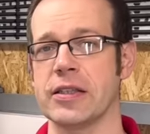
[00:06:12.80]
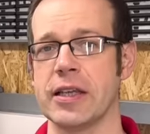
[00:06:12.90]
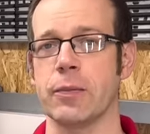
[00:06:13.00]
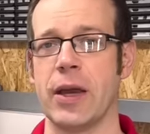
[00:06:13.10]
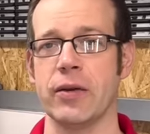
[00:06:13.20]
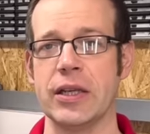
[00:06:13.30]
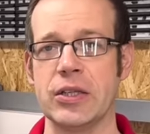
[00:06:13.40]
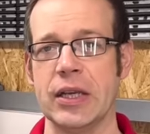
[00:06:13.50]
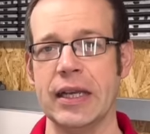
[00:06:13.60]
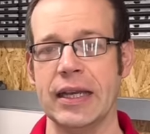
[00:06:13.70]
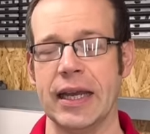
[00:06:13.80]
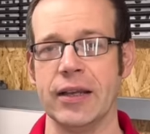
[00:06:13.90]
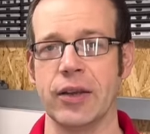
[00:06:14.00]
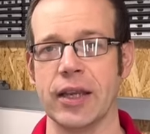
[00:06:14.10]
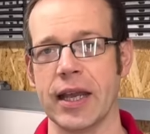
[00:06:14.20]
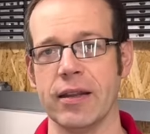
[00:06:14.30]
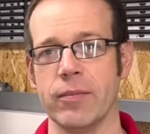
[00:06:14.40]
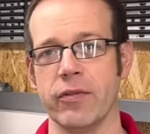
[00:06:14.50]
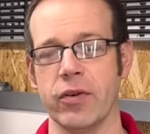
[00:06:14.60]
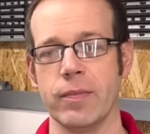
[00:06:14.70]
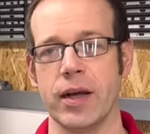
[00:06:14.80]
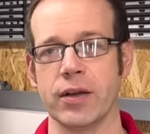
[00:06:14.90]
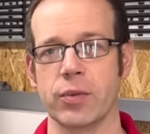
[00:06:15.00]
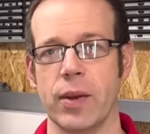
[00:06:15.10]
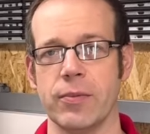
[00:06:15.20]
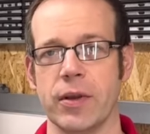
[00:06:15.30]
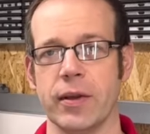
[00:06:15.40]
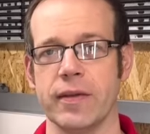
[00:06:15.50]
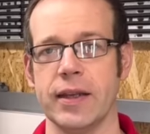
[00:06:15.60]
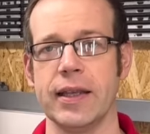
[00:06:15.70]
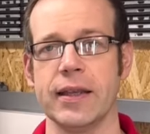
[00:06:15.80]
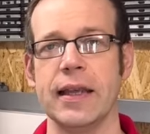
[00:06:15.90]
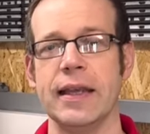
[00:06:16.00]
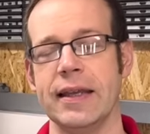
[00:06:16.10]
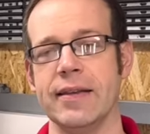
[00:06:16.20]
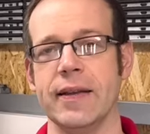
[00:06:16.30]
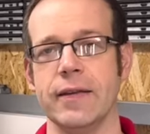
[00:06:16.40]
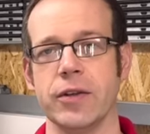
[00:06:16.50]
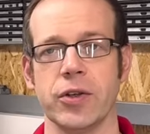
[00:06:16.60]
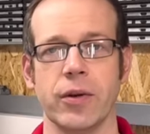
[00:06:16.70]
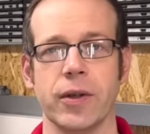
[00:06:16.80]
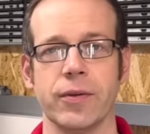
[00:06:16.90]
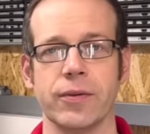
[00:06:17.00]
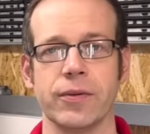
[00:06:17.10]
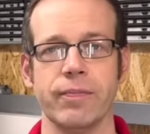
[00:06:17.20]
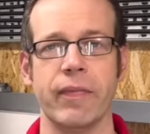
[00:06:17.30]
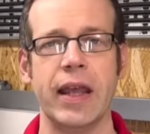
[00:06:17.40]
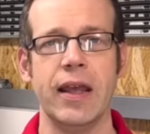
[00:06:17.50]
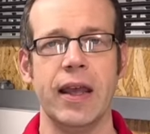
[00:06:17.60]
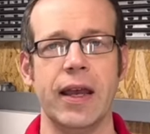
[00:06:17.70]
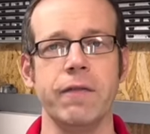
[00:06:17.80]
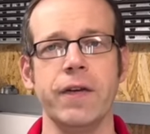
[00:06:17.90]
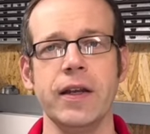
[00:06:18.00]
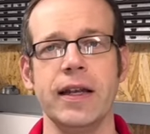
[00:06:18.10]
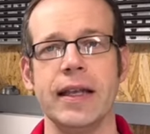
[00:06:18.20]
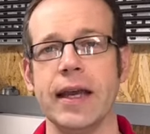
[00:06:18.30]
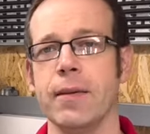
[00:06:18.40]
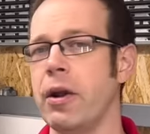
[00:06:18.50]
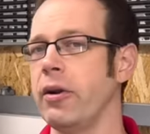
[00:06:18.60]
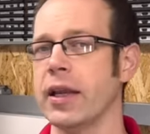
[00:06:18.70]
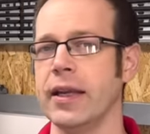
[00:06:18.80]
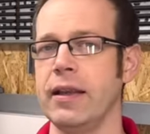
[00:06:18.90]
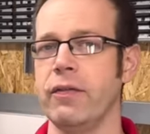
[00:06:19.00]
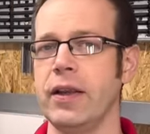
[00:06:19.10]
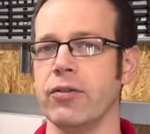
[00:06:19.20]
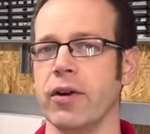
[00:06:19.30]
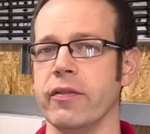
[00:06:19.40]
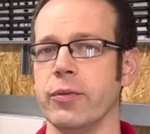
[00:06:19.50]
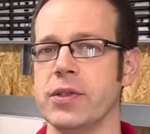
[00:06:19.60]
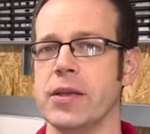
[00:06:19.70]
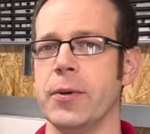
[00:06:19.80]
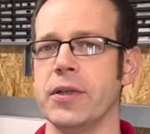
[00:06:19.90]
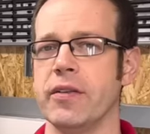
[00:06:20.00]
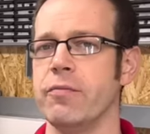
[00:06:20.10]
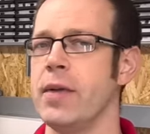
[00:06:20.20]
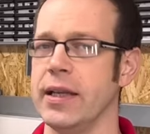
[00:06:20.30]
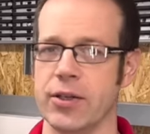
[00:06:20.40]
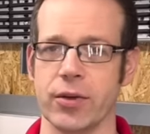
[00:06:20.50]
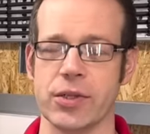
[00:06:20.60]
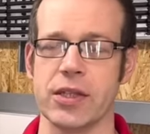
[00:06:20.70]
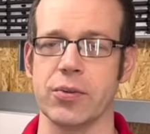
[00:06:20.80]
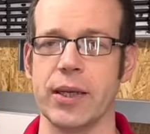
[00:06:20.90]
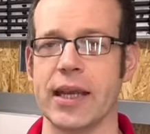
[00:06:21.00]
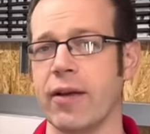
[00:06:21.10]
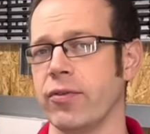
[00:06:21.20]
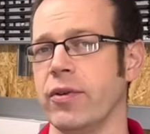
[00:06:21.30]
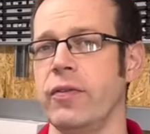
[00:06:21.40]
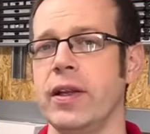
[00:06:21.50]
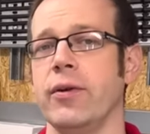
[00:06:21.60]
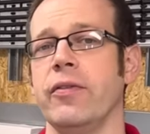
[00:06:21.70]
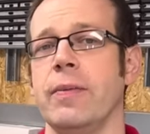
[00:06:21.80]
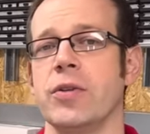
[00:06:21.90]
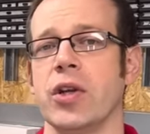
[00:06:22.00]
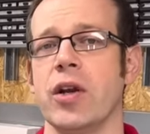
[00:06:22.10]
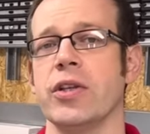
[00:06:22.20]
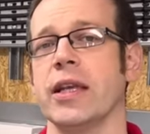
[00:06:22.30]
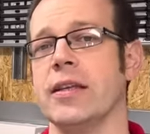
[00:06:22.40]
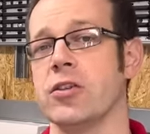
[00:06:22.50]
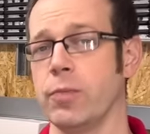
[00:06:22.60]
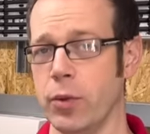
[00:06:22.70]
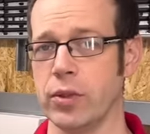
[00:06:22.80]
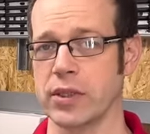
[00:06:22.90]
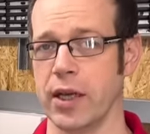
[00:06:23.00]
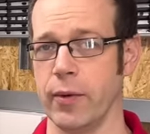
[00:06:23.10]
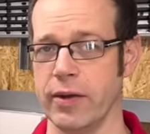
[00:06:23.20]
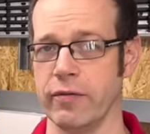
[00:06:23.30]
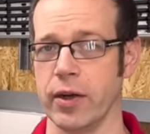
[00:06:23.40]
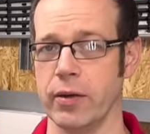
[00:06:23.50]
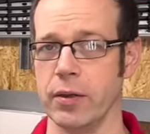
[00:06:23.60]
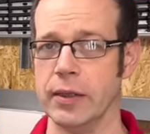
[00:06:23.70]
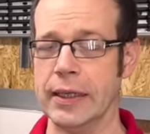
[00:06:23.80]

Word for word: £6 each and you can get them from Mark's website. The link is in the show notes. And finally, an American EV driver was the butt of many jokes this week after a video of him charging his sports car went viral.